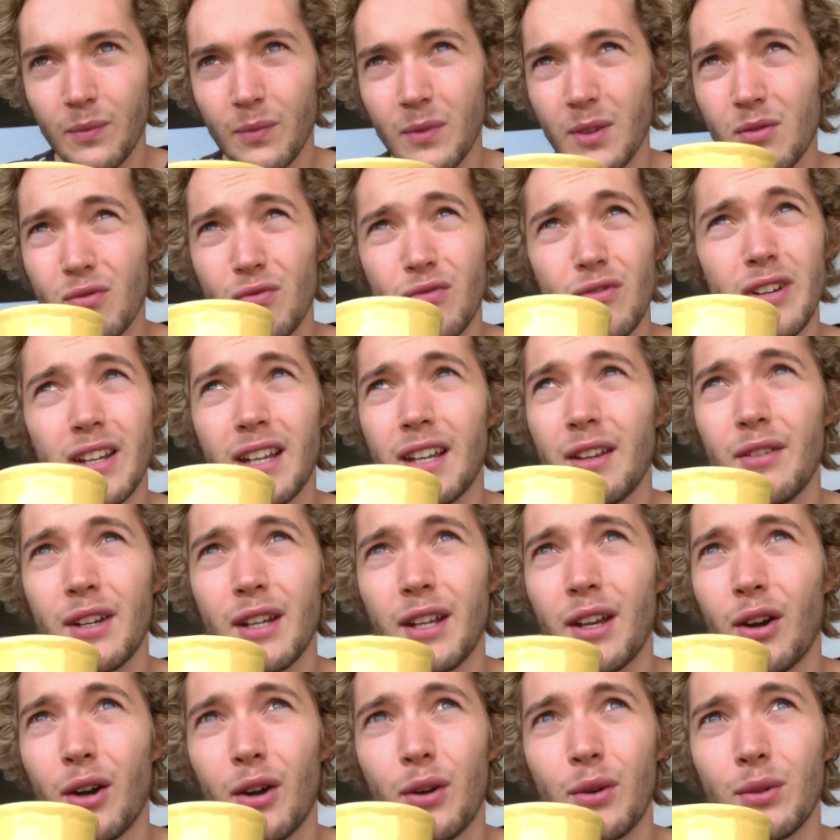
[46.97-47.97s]
It's really,
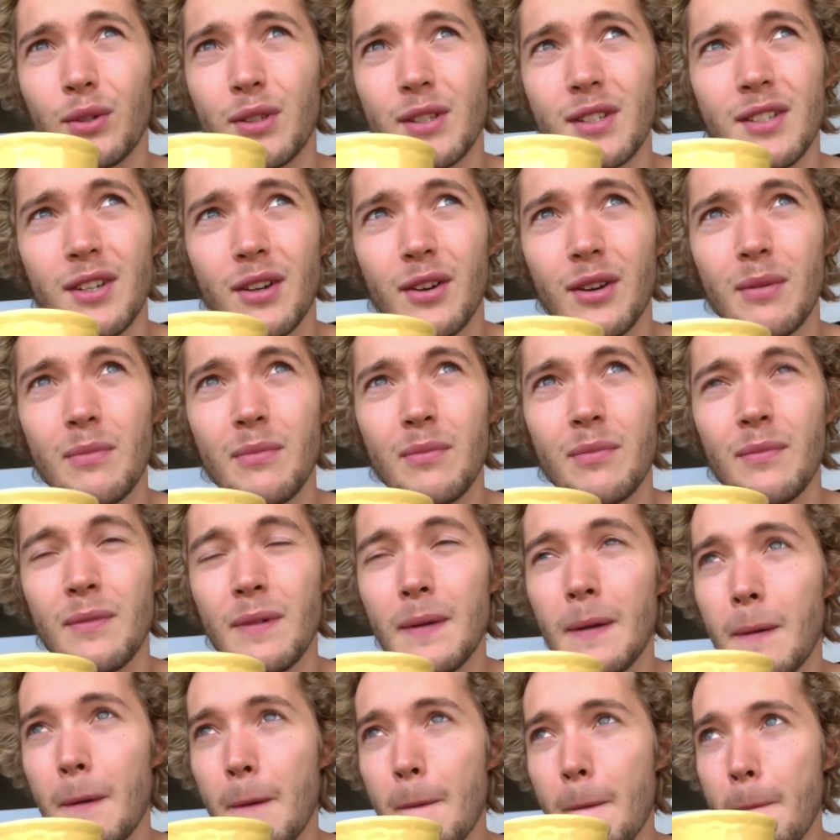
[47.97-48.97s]
really hot all the time.
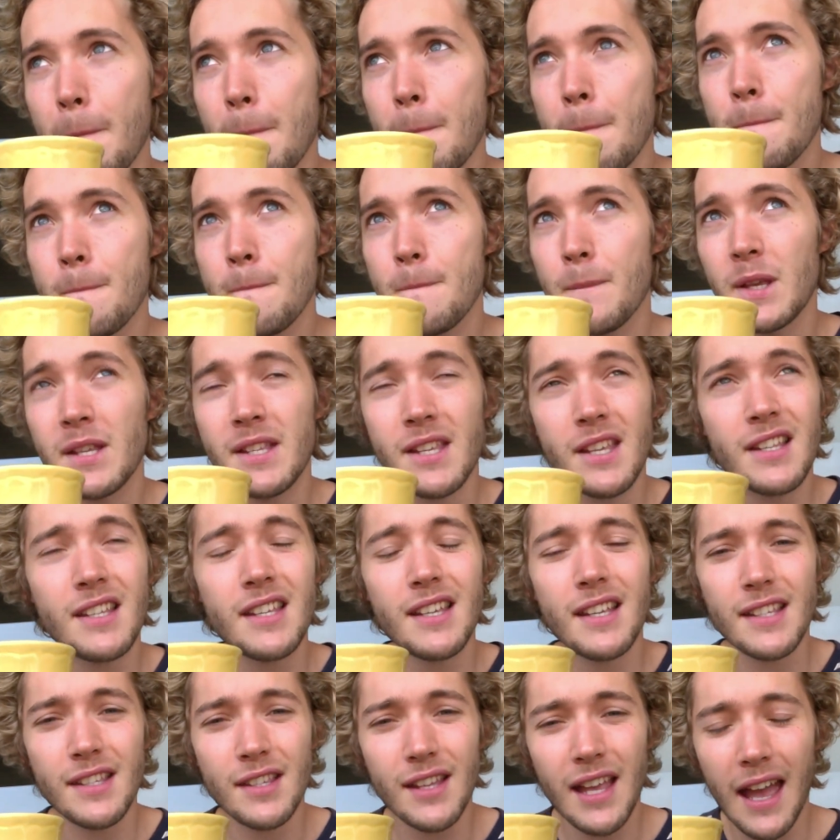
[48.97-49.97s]
The
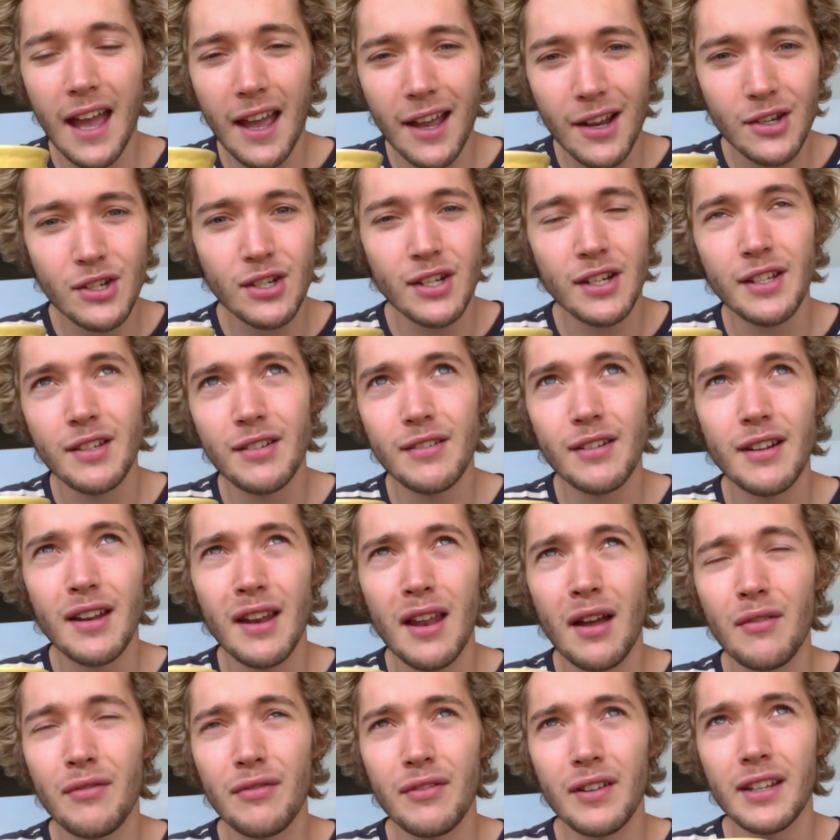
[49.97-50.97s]
city is actually
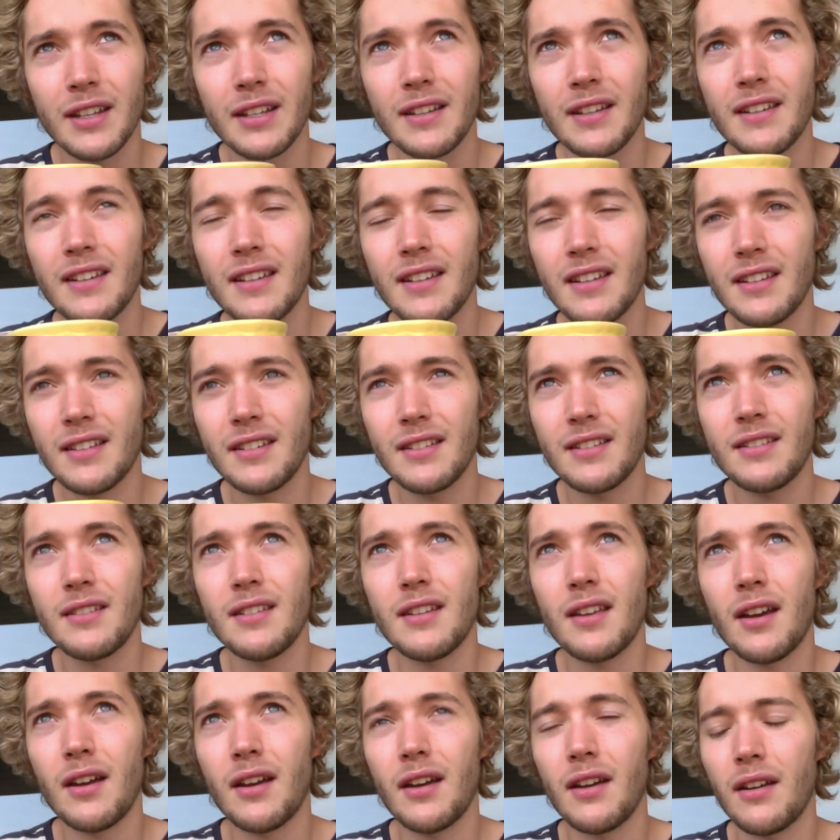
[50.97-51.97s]
lovely
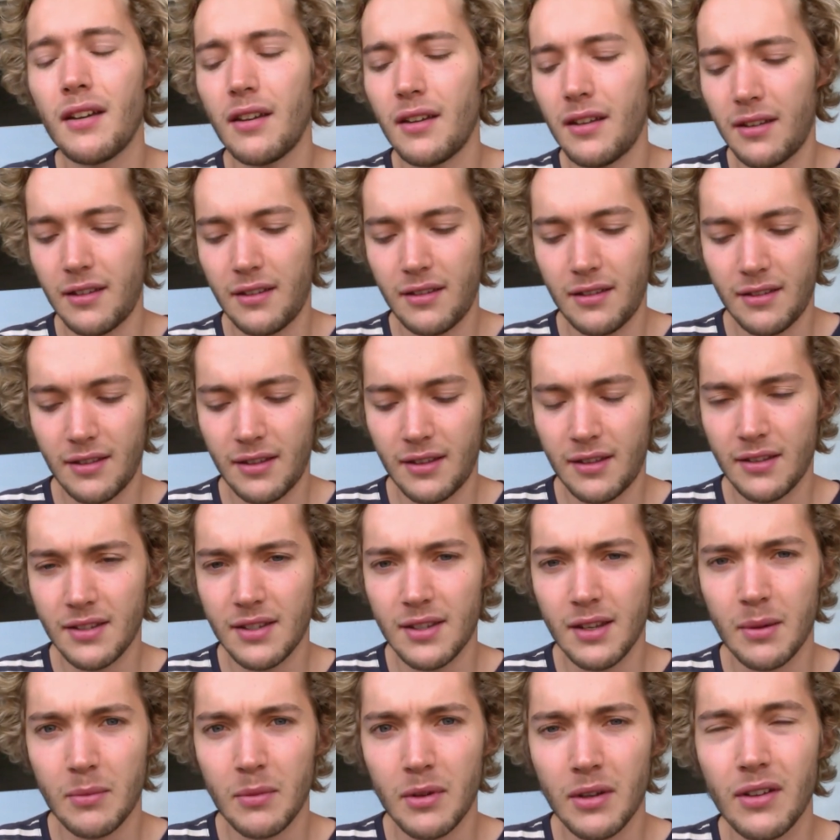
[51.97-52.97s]
in the
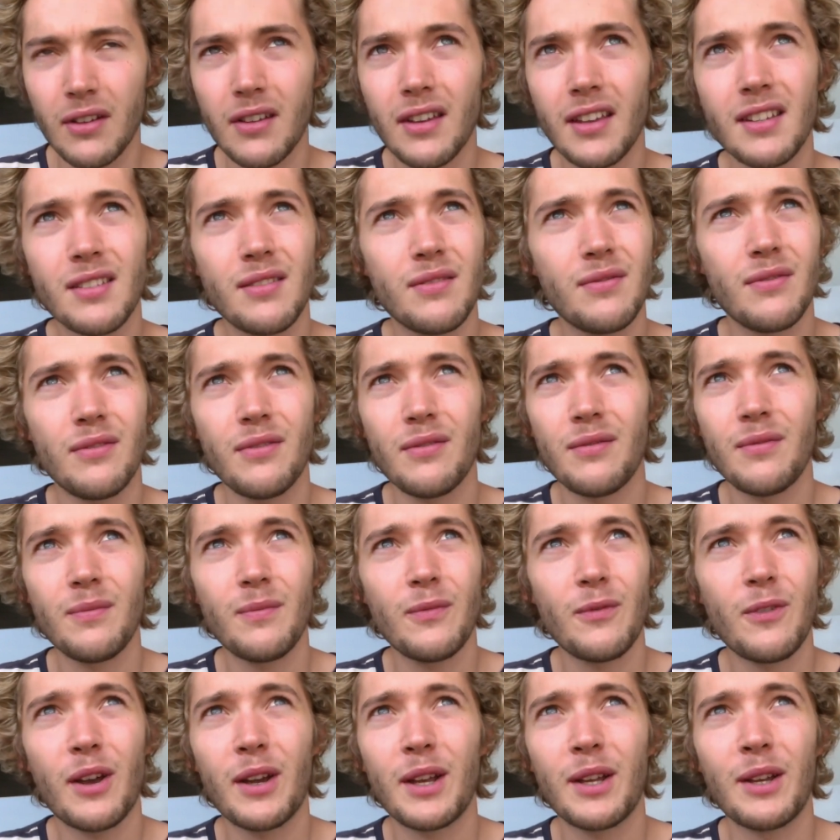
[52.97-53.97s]
summer. It's
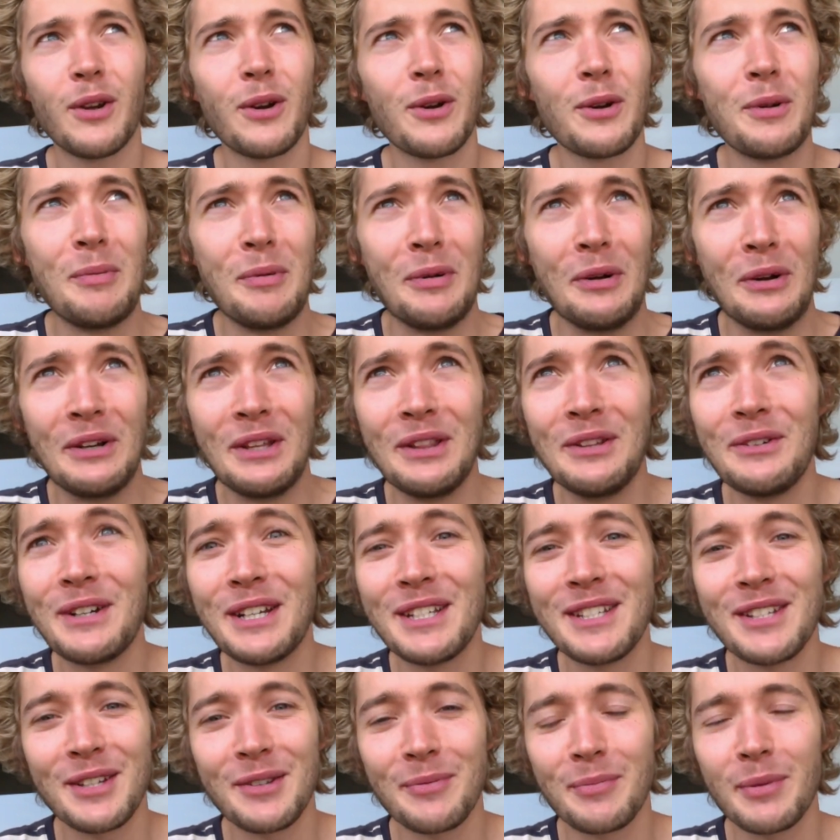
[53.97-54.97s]
fucking horrible in the
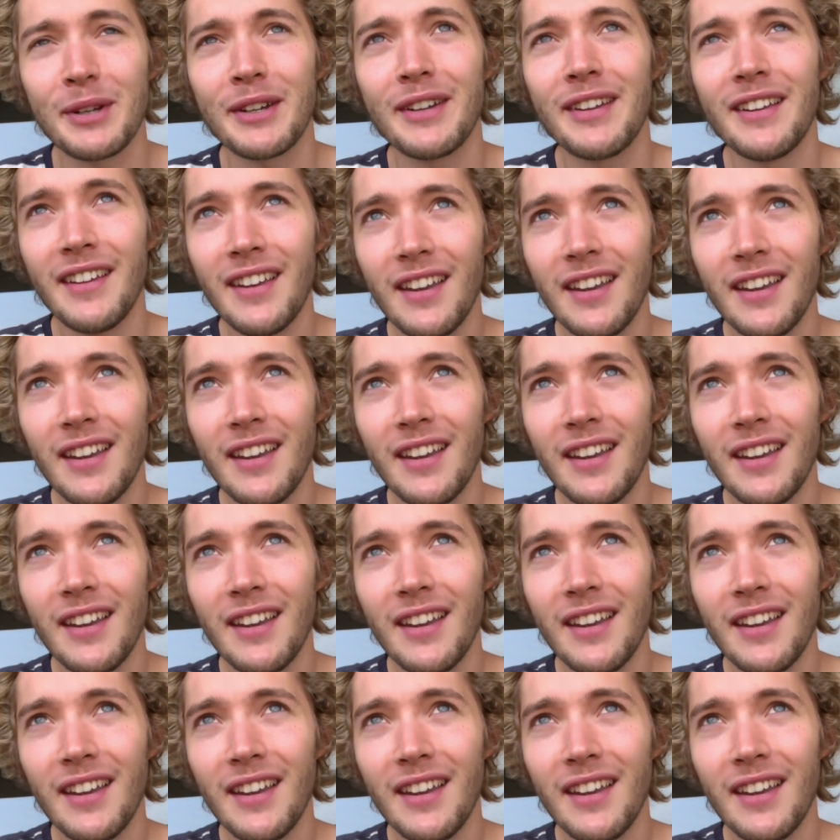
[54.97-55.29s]
winter, but